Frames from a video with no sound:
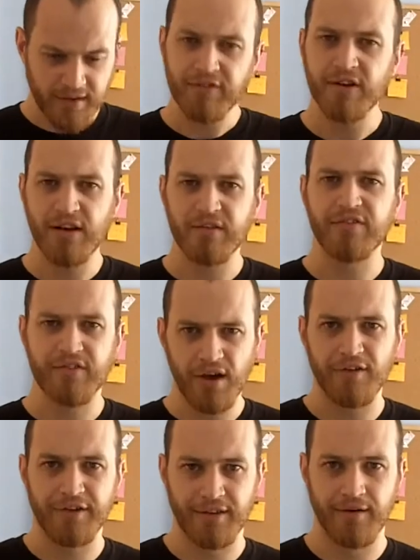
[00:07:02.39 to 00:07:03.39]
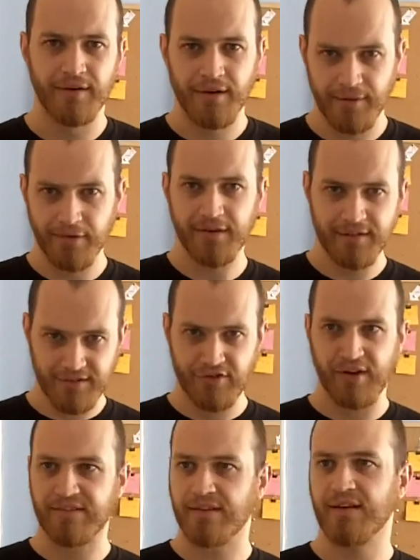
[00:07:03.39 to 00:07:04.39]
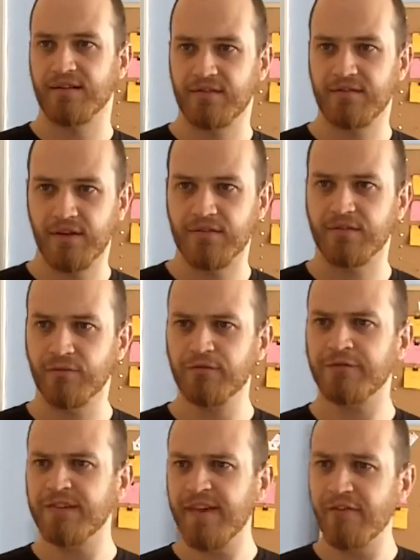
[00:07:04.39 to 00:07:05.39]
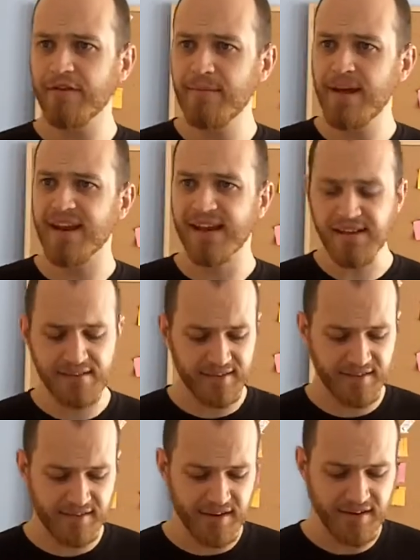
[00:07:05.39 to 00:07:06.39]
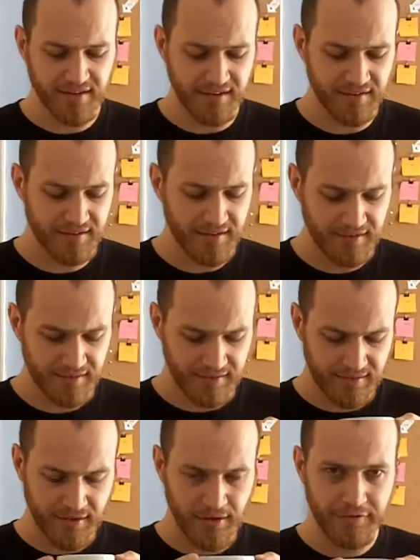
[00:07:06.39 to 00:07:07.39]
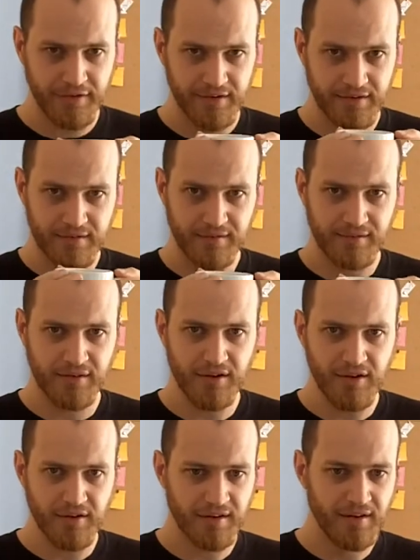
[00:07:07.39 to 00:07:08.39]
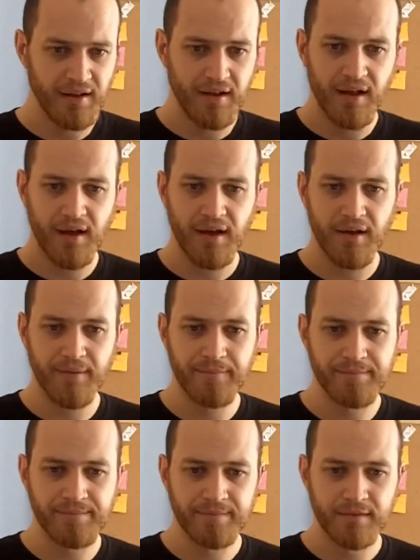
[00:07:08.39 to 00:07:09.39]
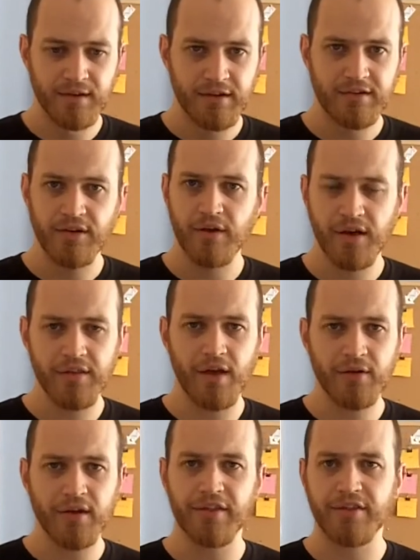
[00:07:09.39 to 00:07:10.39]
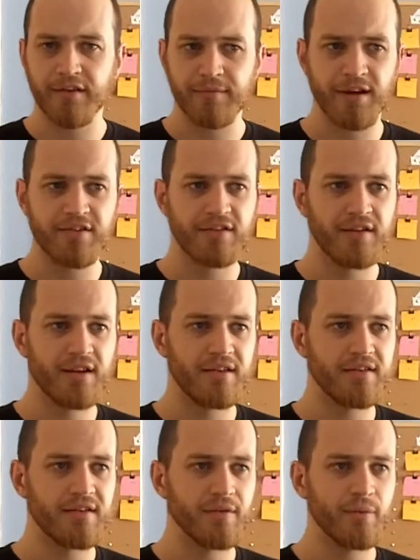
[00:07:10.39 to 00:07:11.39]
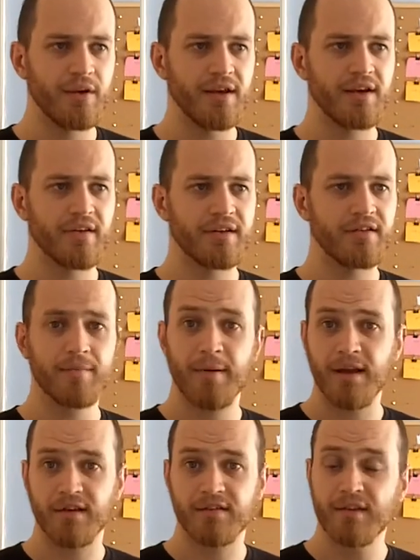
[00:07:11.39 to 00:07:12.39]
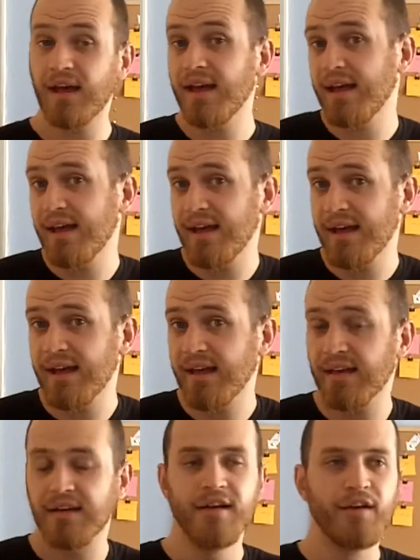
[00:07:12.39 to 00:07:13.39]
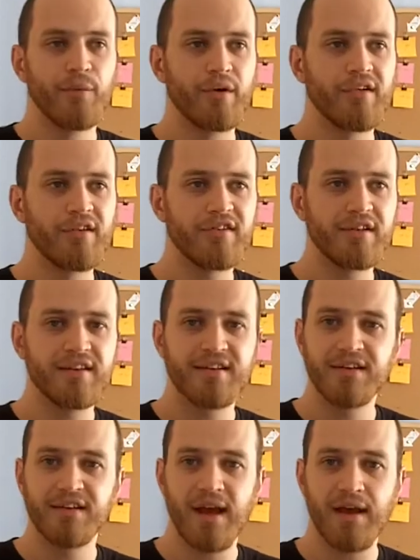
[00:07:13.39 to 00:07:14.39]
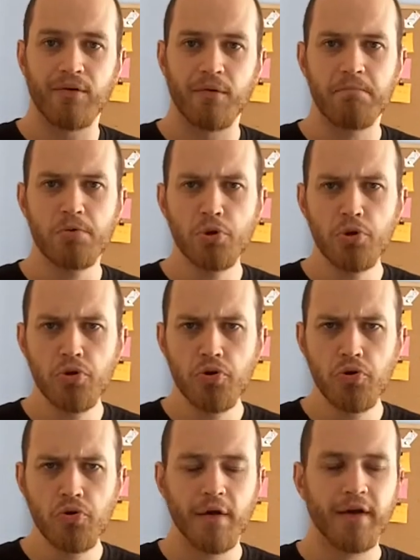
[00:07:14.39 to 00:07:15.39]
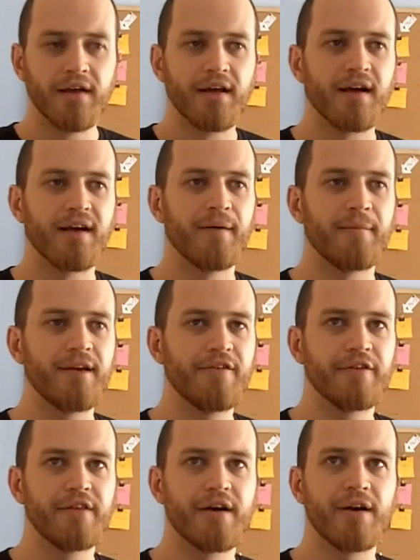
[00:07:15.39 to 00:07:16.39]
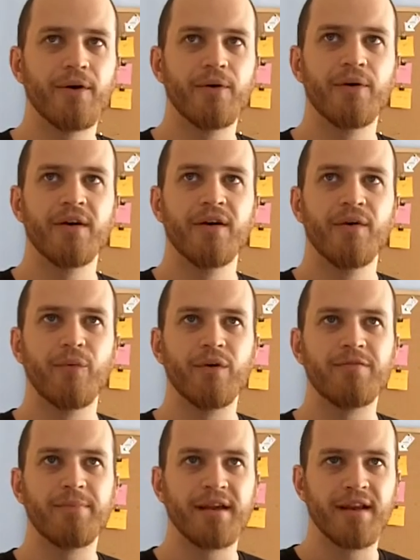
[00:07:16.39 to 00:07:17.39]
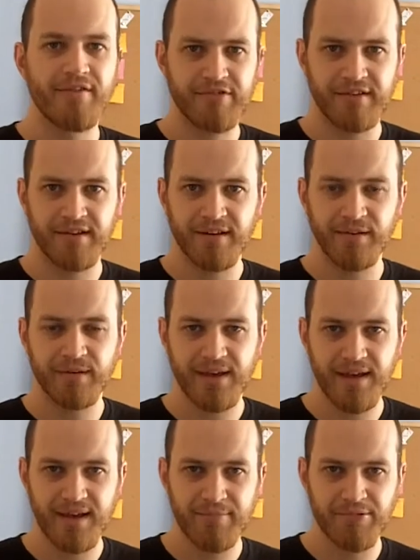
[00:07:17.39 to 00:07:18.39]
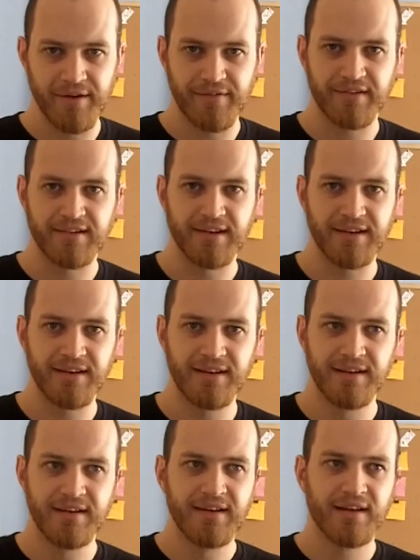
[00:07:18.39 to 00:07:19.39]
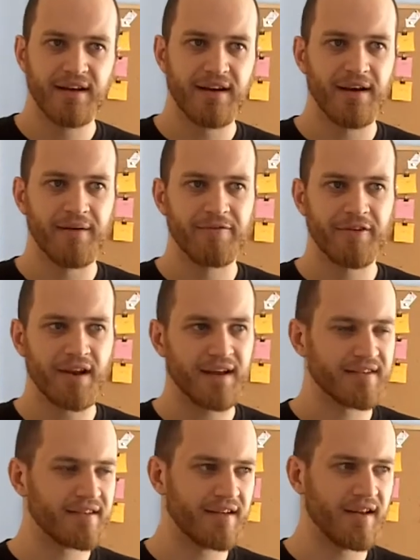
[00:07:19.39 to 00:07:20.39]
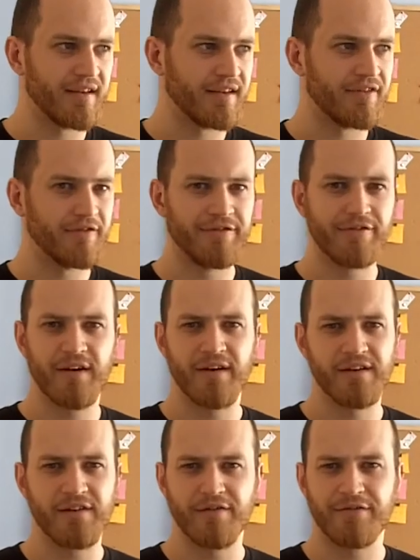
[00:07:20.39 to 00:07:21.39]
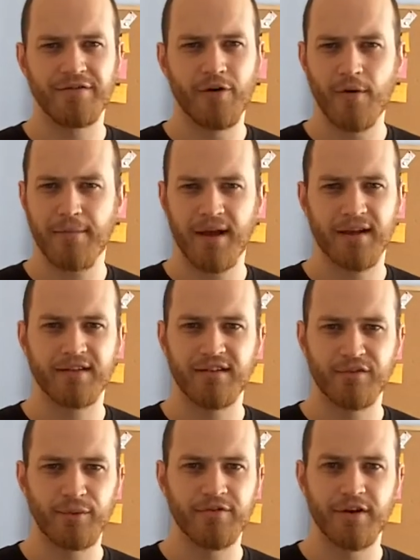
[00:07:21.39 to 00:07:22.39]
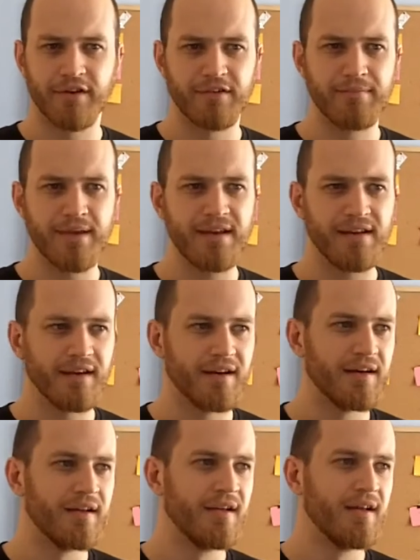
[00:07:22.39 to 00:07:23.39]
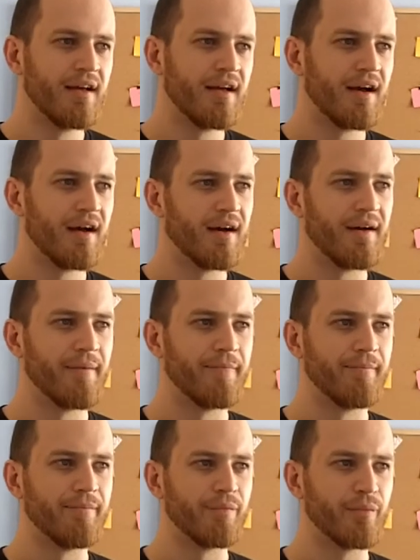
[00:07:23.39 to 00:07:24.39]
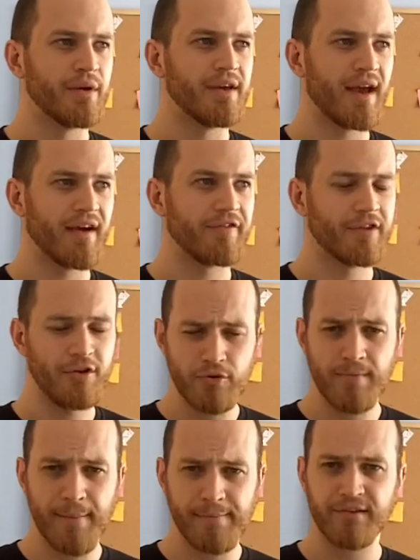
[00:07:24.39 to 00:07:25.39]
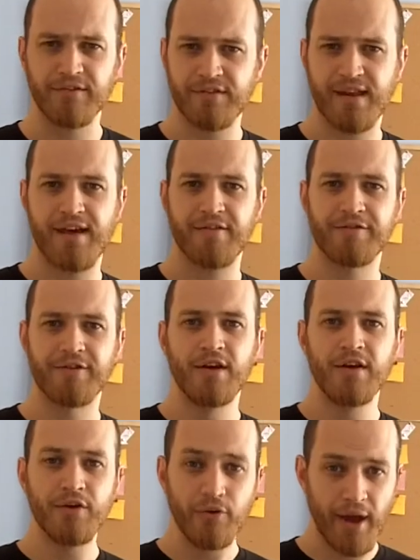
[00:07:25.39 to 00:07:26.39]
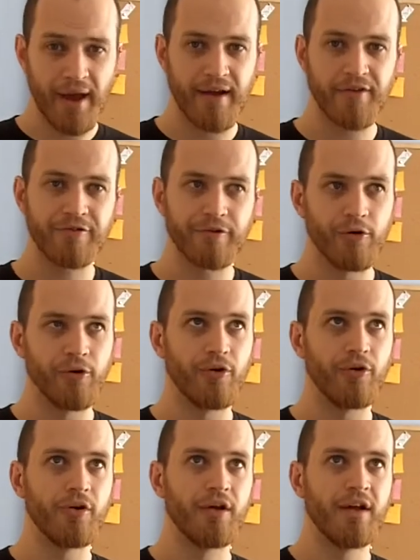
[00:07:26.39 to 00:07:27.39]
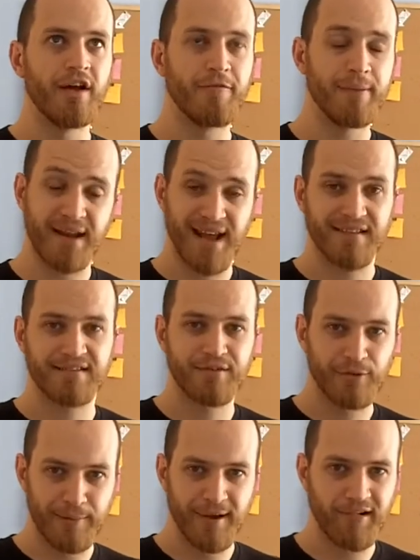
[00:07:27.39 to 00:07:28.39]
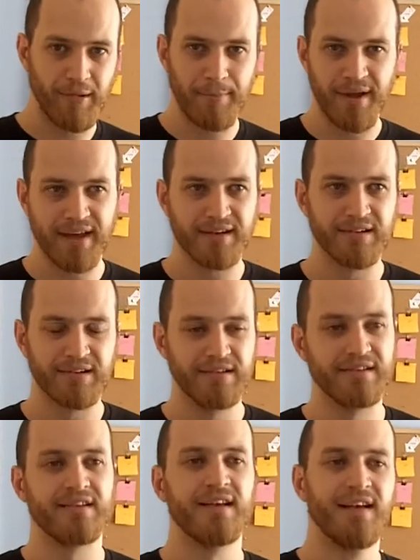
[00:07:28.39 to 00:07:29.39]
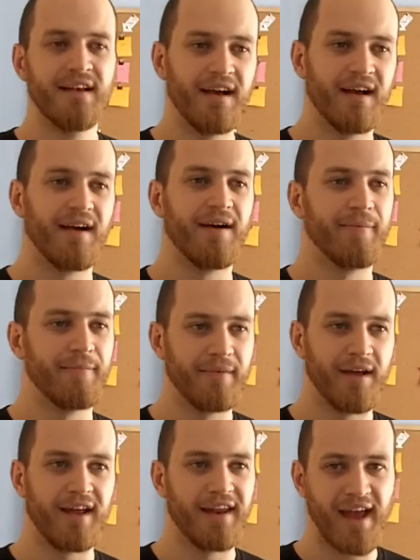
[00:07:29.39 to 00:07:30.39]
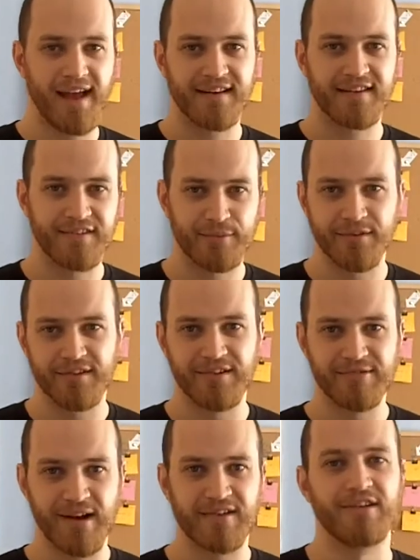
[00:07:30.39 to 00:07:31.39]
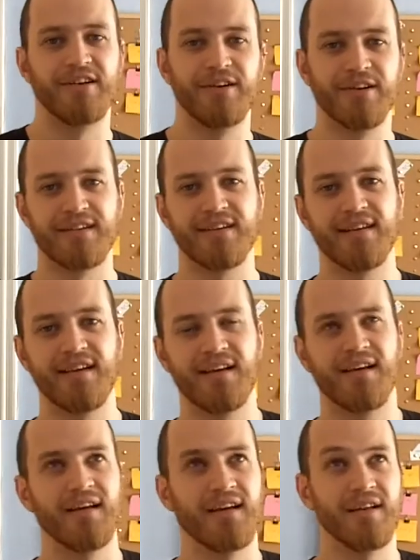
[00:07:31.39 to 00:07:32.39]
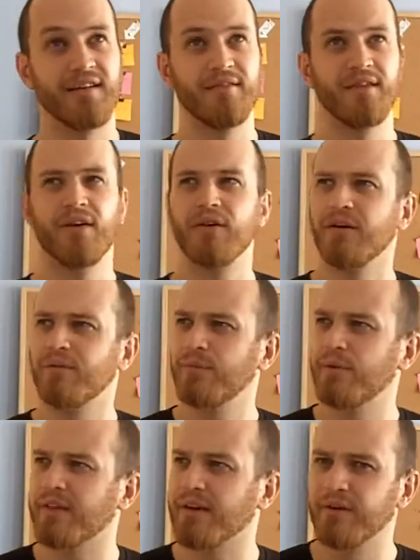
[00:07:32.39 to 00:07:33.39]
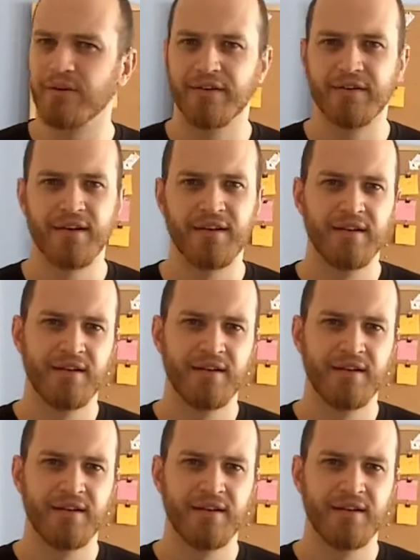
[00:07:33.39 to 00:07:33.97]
Definitely lots of coffee, though. I want to stress that. Lots of, seven minutes. Jesus, this coffee is good. Um, so, other, only other thing to mention is that we got into PAX. Hey, we were originally turned down. Boo! Um, even though we've been every single year previously, um, for the last like five, four packs as we've gone as media, um, we have two members of staff who have or have been asked to appear on panels. Um, and Hans was a retronaut. Uh, no, not what are they called?